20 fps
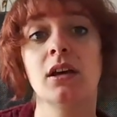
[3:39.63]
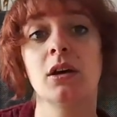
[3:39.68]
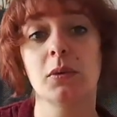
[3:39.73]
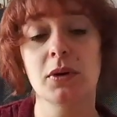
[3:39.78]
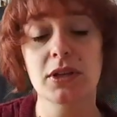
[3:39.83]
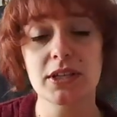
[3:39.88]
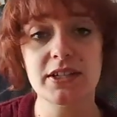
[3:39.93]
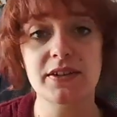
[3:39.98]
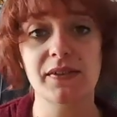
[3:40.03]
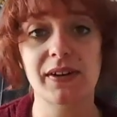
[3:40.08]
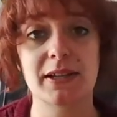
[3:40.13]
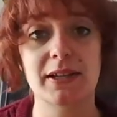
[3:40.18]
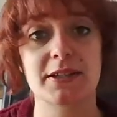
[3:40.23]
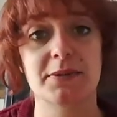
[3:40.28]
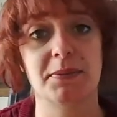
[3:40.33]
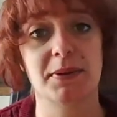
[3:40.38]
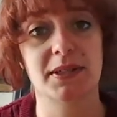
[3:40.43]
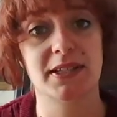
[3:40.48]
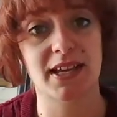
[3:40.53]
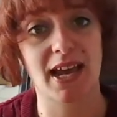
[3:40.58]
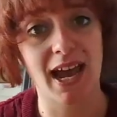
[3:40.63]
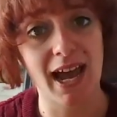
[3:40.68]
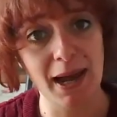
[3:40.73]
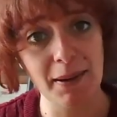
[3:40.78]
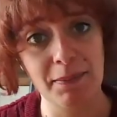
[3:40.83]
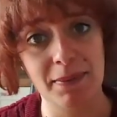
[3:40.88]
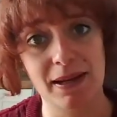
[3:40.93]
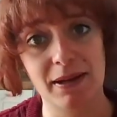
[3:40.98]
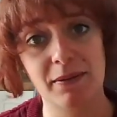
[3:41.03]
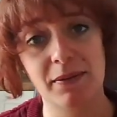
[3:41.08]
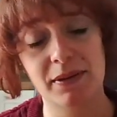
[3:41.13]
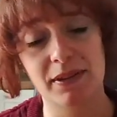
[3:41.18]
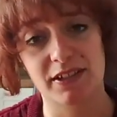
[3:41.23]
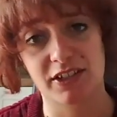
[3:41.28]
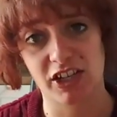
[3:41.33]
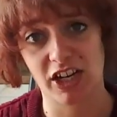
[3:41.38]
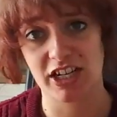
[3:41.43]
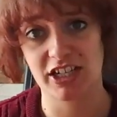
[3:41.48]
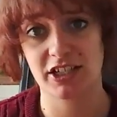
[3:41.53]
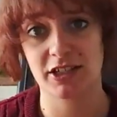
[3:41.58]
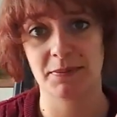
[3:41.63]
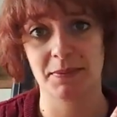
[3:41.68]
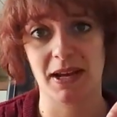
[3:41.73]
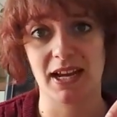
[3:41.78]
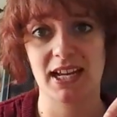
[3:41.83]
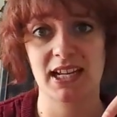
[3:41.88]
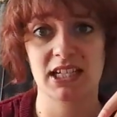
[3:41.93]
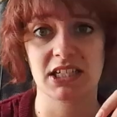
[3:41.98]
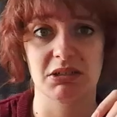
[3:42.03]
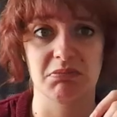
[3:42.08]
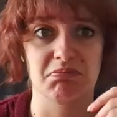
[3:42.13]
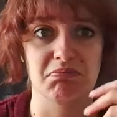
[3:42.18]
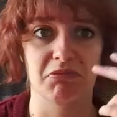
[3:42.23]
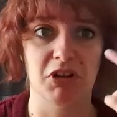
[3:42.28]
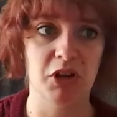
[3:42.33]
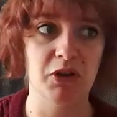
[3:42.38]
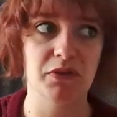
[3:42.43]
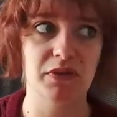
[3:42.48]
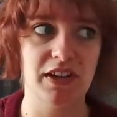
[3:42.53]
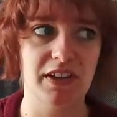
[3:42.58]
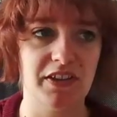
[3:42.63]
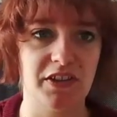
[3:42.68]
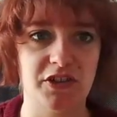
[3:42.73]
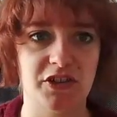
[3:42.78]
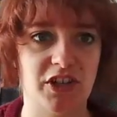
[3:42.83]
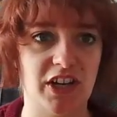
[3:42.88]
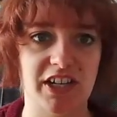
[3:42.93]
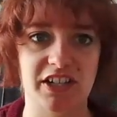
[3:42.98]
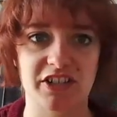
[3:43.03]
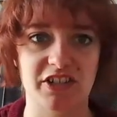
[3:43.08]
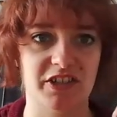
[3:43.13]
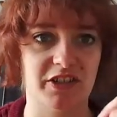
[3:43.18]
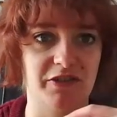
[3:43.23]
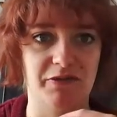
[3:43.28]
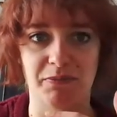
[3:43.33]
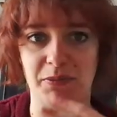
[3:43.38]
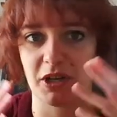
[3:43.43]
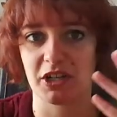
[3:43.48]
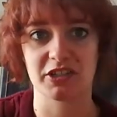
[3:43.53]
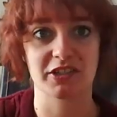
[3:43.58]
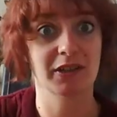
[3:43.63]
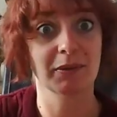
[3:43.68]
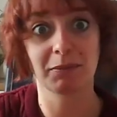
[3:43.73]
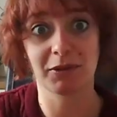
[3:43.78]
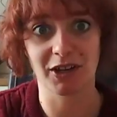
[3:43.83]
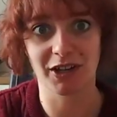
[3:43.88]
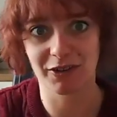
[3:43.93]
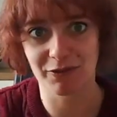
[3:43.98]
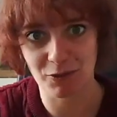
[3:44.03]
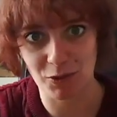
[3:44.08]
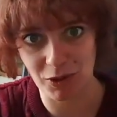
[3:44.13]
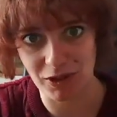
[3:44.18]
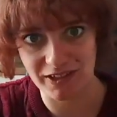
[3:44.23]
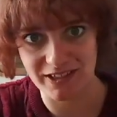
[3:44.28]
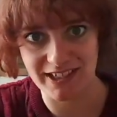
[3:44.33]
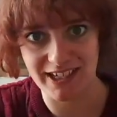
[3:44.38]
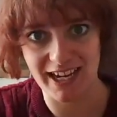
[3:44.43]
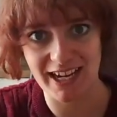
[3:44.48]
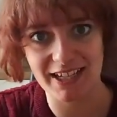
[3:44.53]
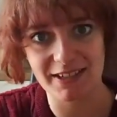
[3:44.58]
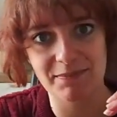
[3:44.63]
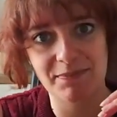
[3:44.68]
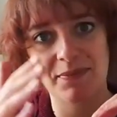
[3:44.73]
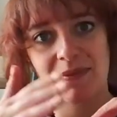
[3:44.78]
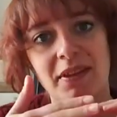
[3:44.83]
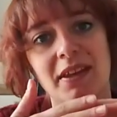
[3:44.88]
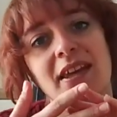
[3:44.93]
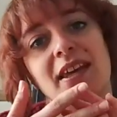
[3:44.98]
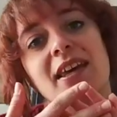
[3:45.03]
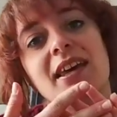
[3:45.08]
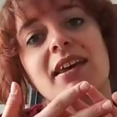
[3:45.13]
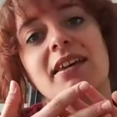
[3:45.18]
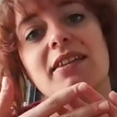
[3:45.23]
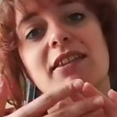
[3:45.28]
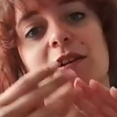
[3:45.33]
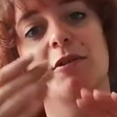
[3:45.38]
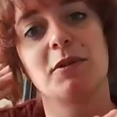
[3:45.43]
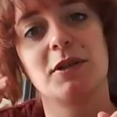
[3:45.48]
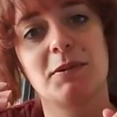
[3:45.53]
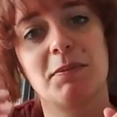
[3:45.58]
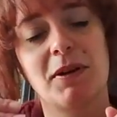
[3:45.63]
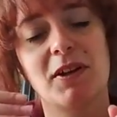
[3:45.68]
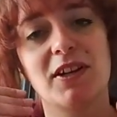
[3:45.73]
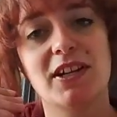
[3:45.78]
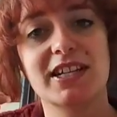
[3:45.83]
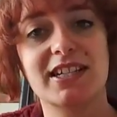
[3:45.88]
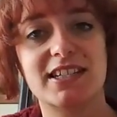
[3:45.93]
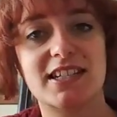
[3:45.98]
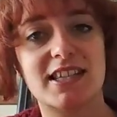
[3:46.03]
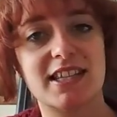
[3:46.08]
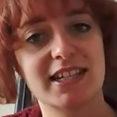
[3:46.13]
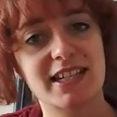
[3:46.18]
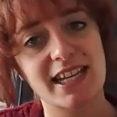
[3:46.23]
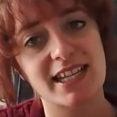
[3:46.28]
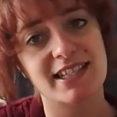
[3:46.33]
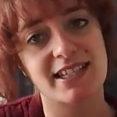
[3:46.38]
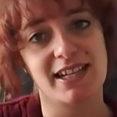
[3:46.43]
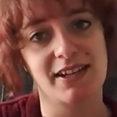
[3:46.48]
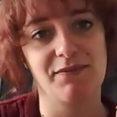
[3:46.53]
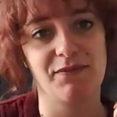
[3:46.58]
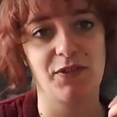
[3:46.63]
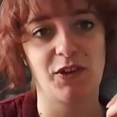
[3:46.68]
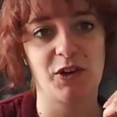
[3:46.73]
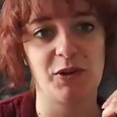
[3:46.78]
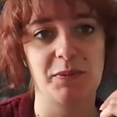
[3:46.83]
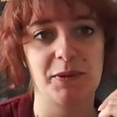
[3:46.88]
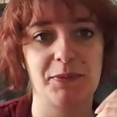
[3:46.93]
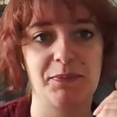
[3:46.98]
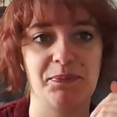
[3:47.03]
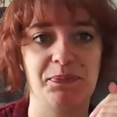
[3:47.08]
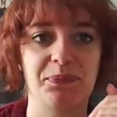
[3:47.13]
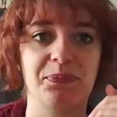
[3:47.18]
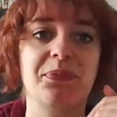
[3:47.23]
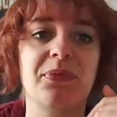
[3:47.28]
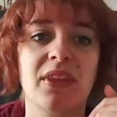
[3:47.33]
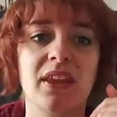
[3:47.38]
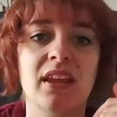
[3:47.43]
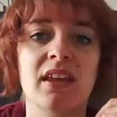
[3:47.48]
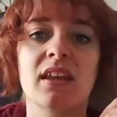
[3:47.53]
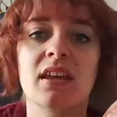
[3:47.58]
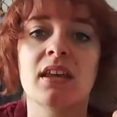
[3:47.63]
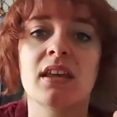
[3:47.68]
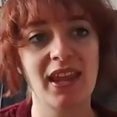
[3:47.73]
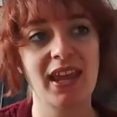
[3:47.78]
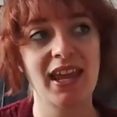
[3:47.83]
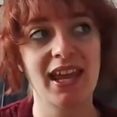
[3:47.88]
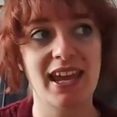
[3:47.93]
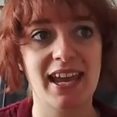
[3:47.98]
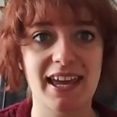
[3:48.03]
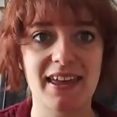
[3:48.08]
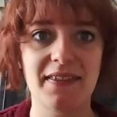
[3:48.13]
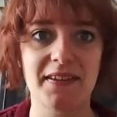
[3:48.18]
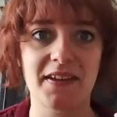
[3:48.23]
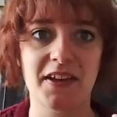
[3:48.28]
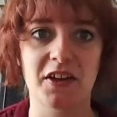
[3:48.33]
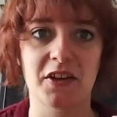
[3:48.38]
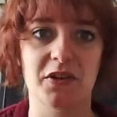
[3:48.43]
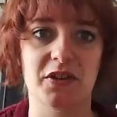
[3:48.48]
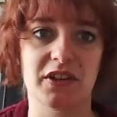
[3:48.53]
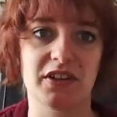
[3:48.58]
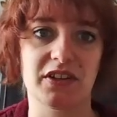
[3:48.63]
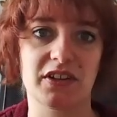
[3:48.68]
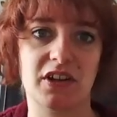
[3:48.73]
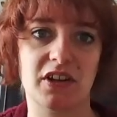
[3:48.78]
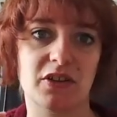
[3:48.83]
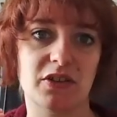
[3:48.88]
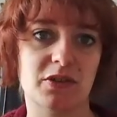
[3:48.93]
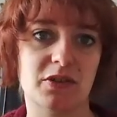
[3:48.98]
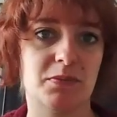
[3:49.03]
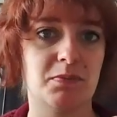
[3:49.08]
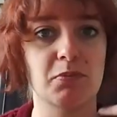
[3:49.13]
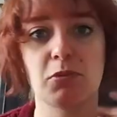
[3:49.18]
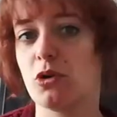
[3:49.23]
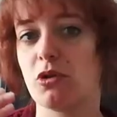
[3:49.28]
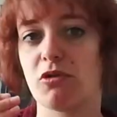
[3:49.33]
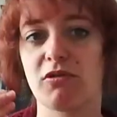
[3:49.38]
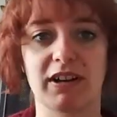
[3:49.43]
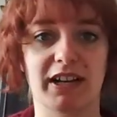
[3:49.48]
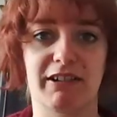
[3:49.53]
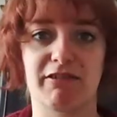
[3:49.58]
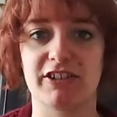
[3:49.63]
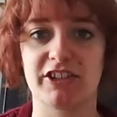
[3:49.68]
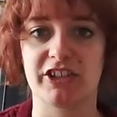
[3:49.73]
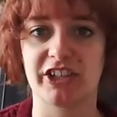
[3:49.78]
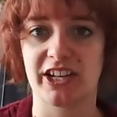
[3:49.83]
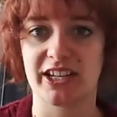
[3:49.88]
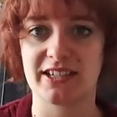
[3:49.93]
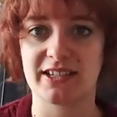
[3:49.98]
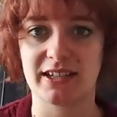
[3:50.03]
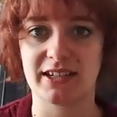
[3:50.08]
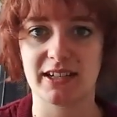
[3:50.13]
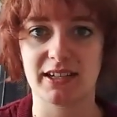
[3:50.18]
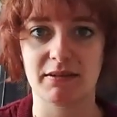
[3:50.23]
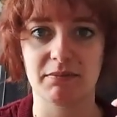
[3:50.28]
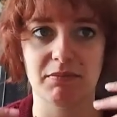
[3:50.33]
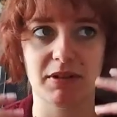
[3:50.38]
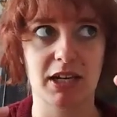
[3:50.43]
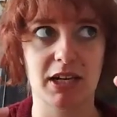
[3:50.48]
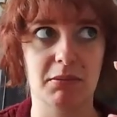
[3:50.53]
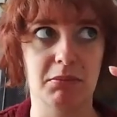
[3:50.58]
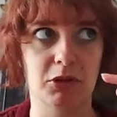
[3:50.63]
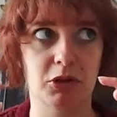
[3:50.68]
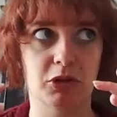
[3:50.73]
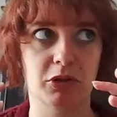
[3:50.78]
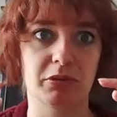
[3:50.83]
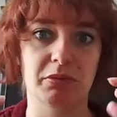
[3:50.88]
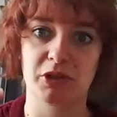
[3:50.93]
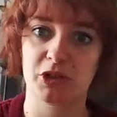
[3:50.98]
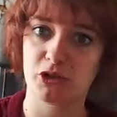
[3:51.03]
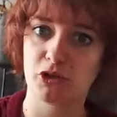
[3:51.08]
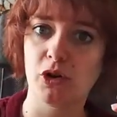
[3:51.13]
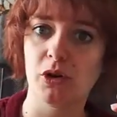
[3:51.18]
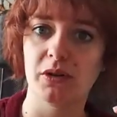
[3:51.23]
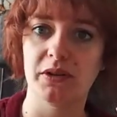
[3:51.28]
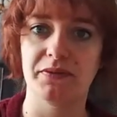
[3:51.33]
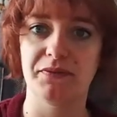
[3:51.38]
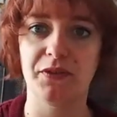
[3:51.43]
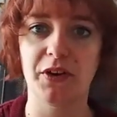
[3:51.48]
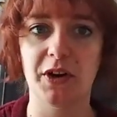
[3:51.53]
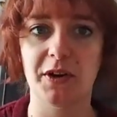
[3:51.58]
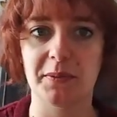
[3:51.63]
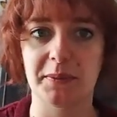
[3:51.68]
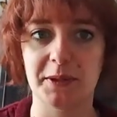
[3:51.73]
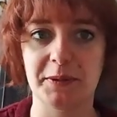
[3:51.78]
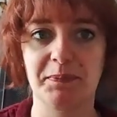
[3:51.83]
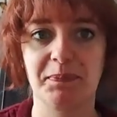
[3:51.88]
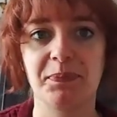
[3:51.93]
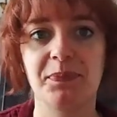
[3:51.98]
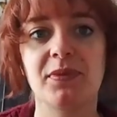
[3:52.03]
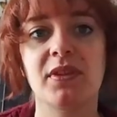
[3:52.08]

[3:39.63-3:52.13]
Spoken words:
Once developers are happy with the changes made, and hopefully those changes have passed some kind of quality gate, they'll be deployed into the testing environment. Here, the code undergoes more rigorous testing in a more controlled environment.